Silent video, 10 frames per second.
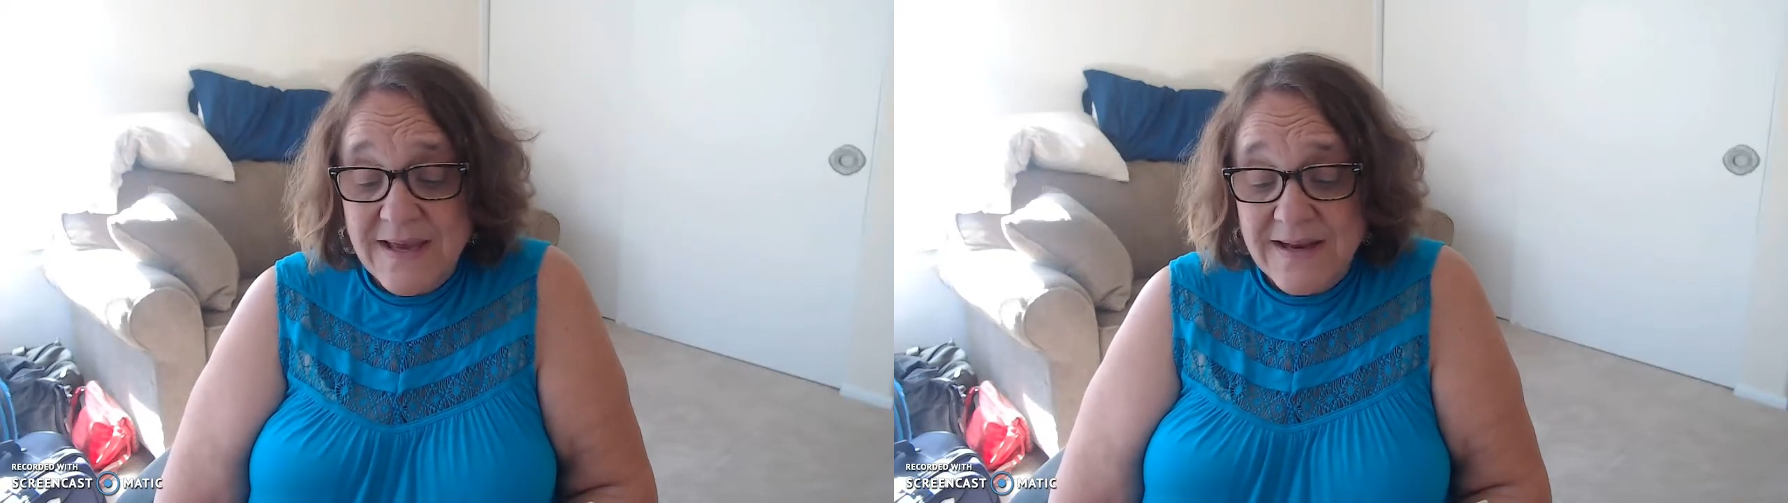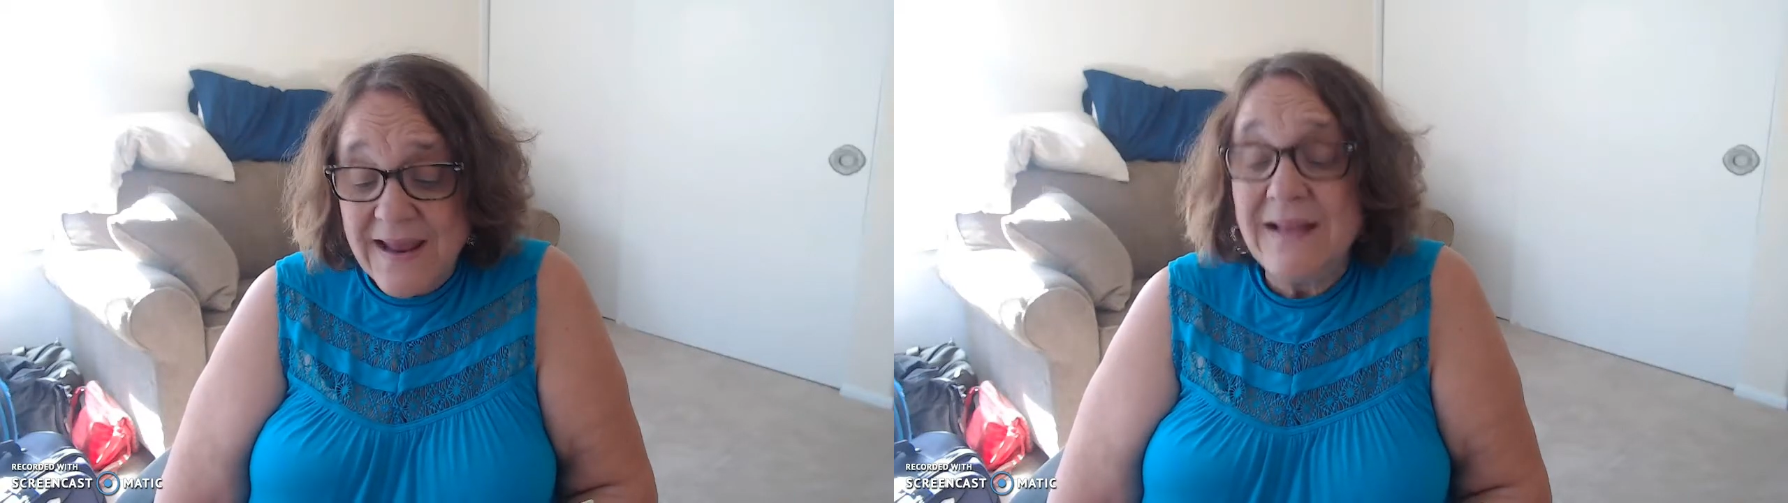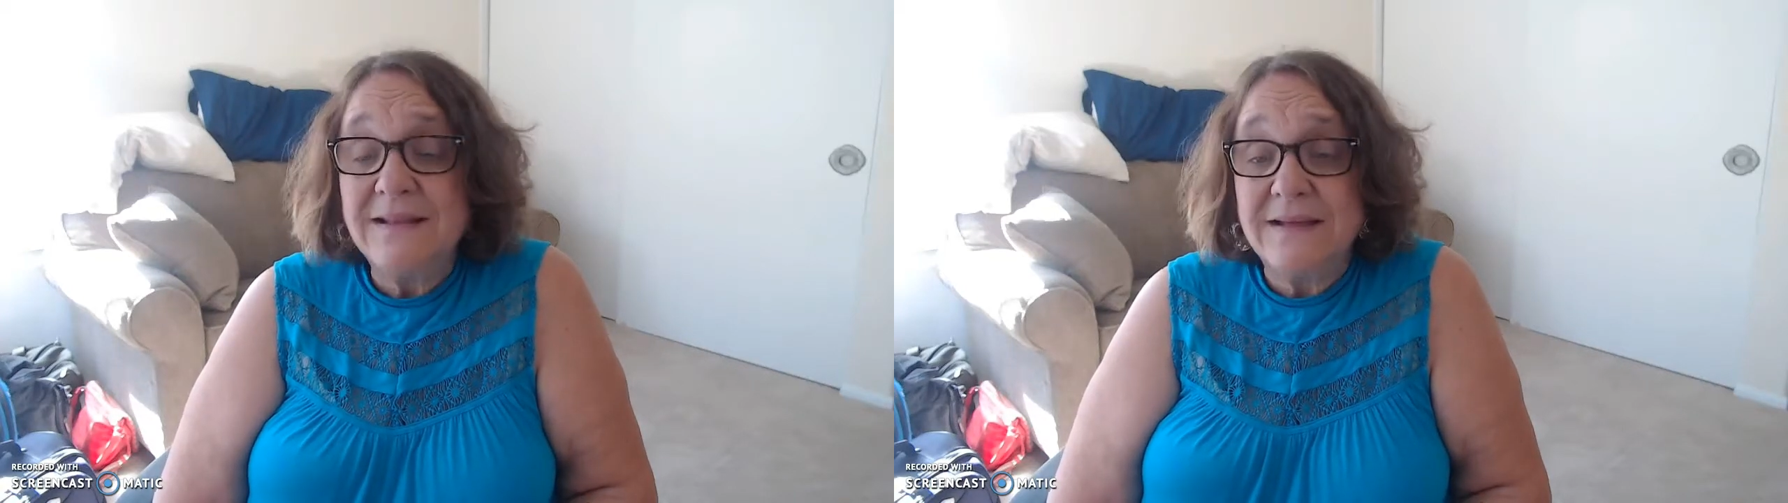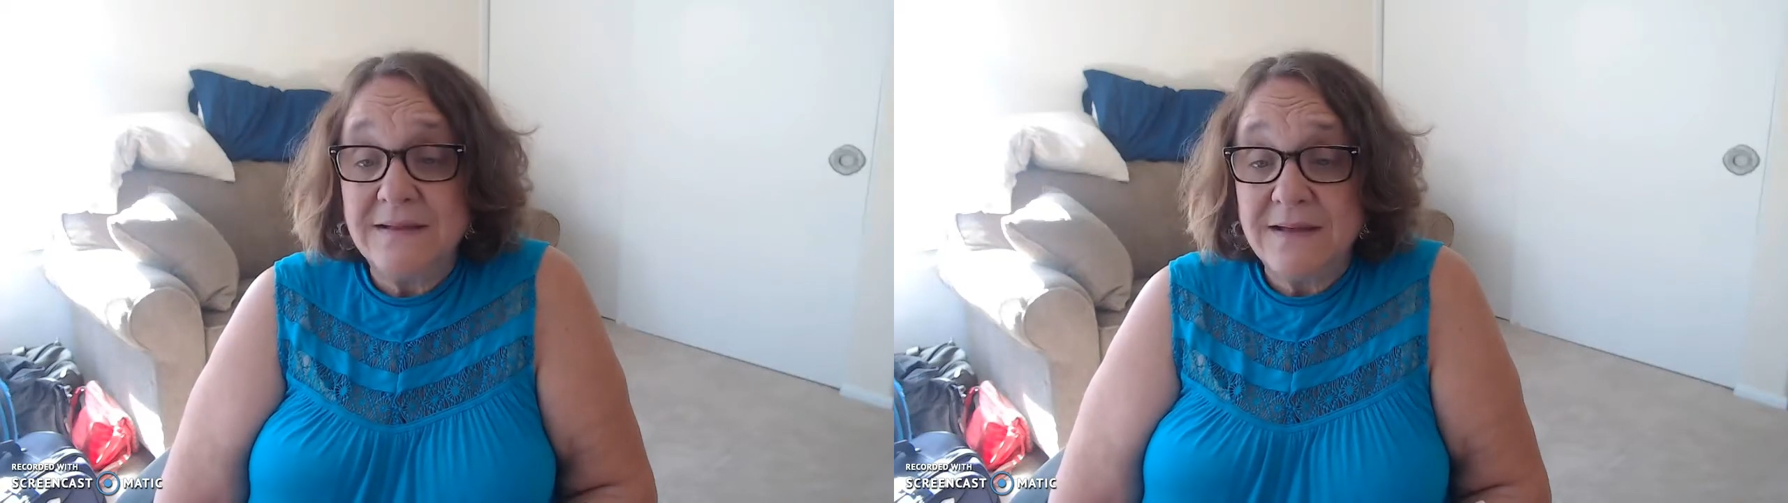at Helen